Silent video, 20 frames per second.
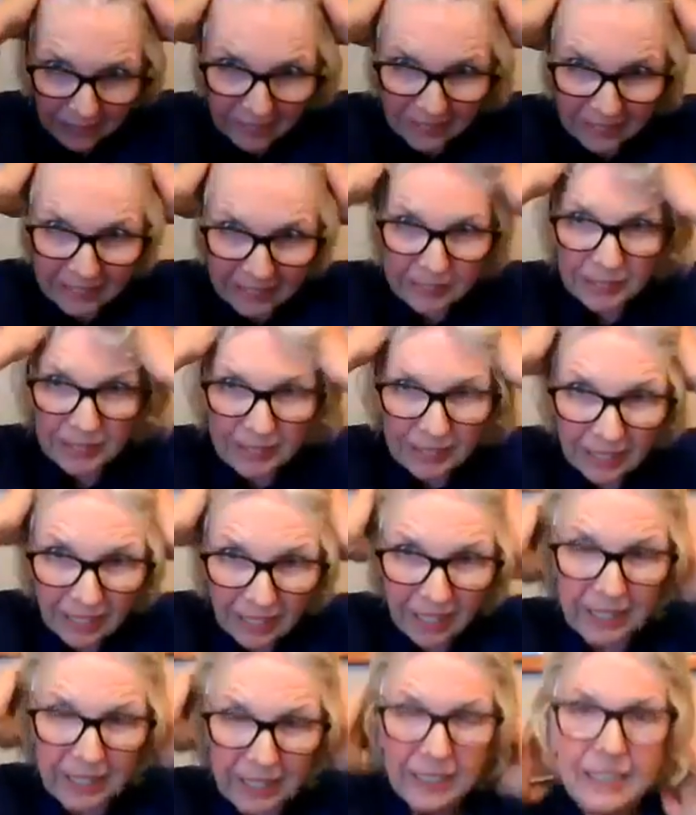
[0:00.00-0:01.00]
It's really
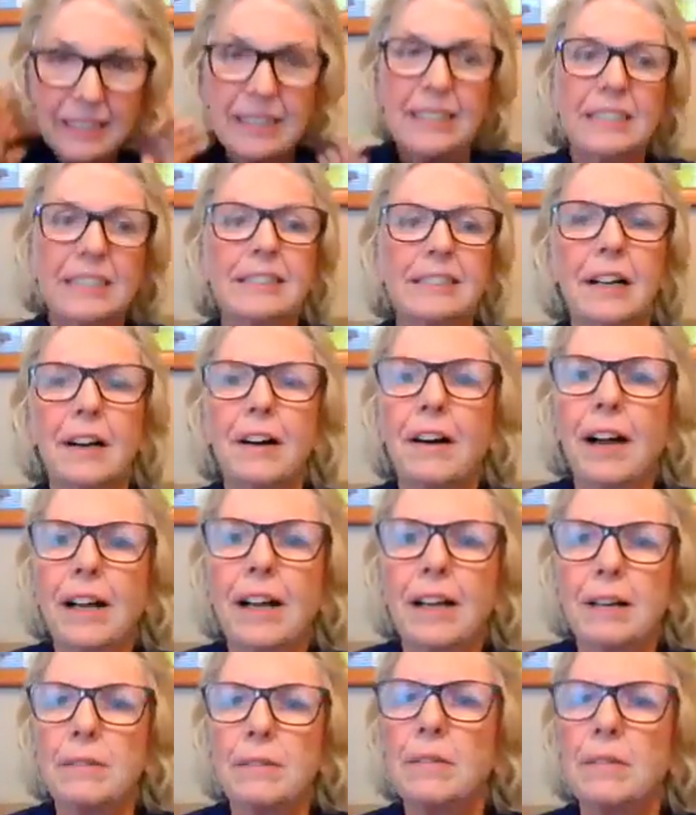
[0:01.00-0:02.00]
hot. So
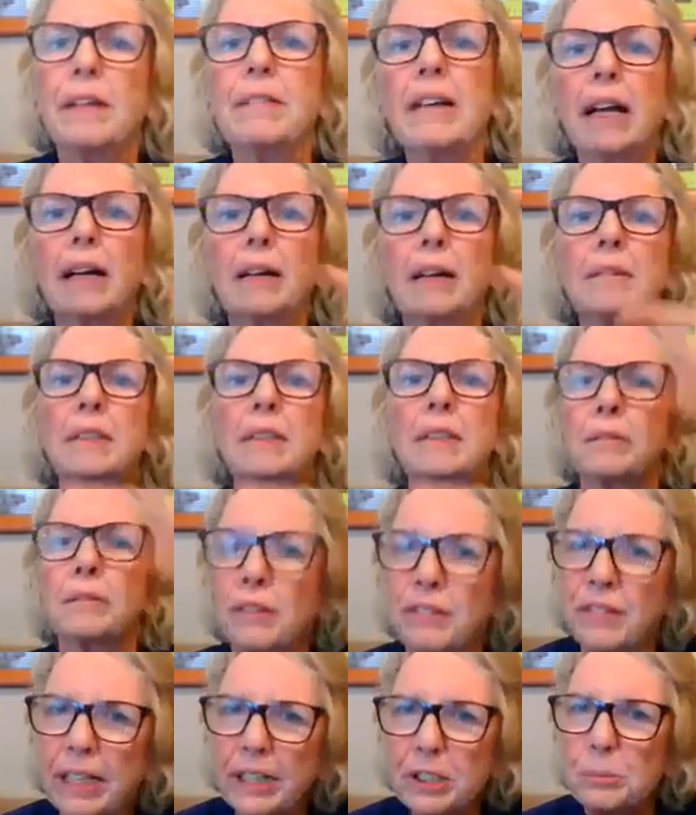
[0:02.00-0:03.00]
I've got the
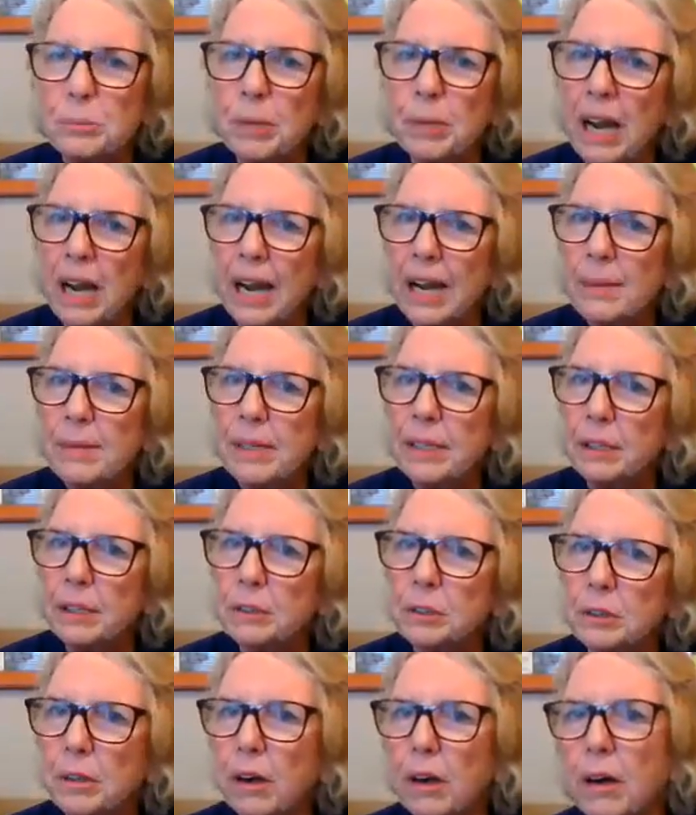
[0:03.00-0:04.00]
reflection behind me.
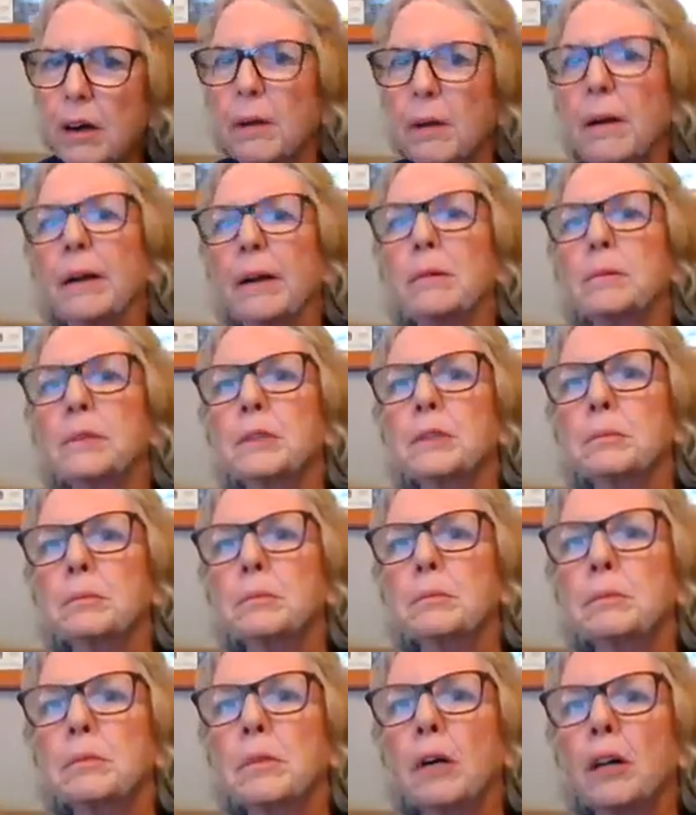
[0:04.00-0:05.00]
Those are all
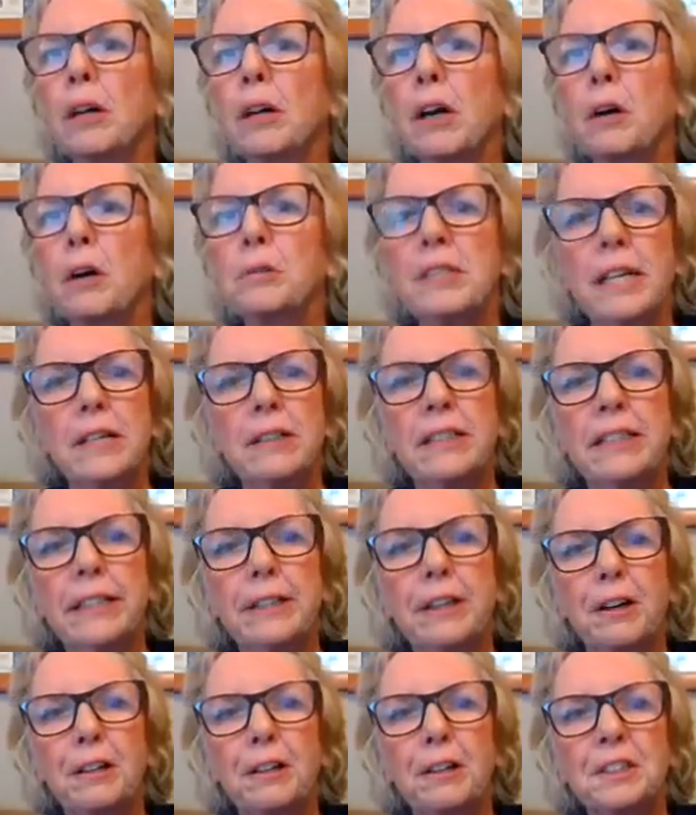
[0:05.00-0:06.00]
the hotel key
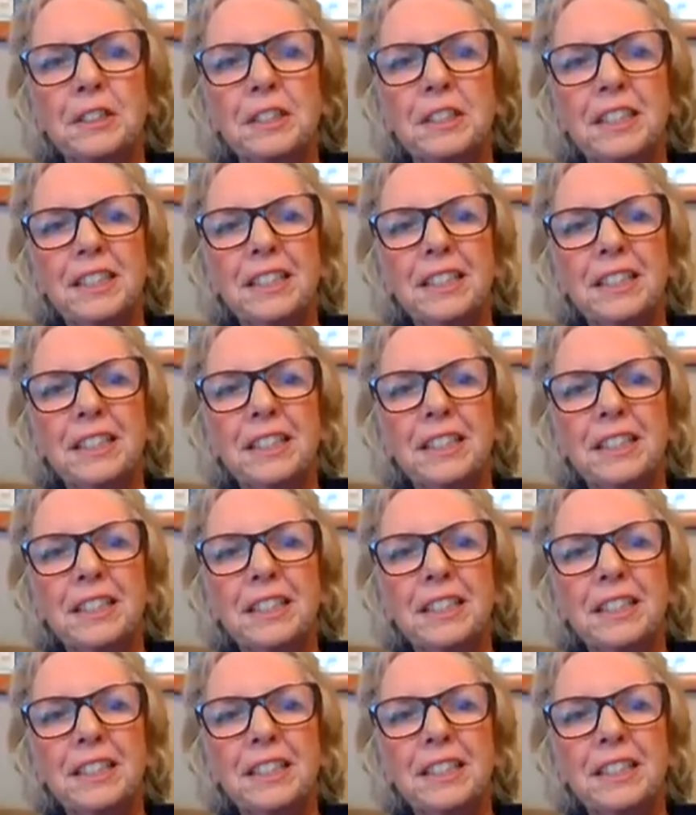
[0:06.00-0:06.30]
cards.